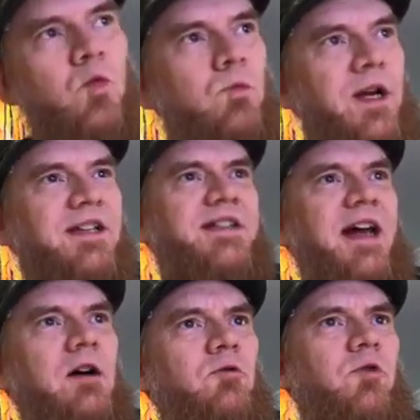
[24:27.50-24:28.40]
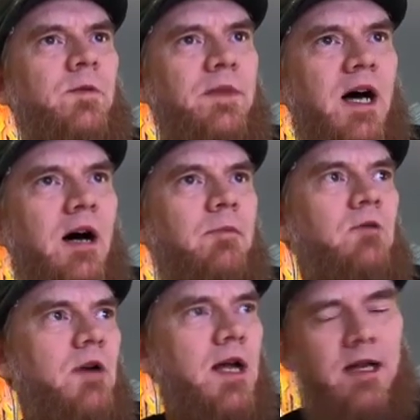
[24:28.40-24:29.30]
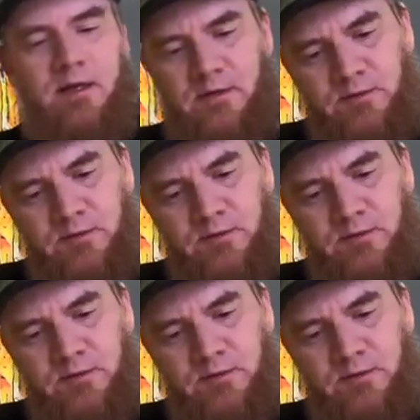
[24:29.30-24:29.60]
Break it down, flip knob, alright.